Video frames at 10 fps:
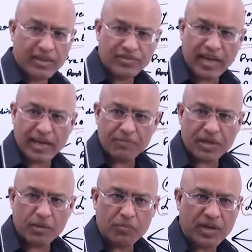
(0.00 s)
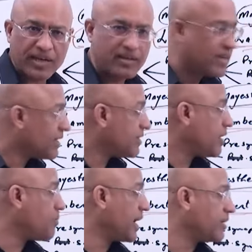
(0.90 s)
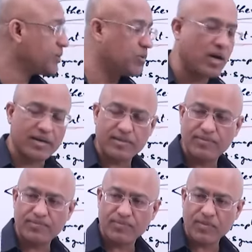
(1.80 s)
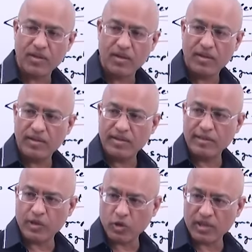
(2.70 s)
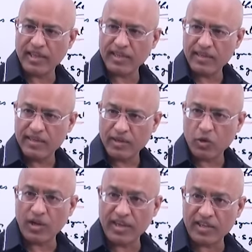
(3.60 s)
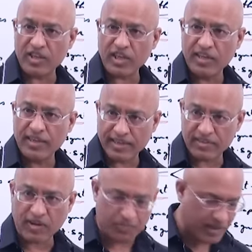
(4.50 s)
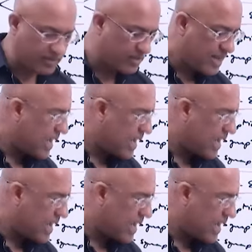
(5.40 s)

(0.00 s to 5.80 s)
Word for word: synaptic component. They bind with what? Nicotinic cholinergic receptors.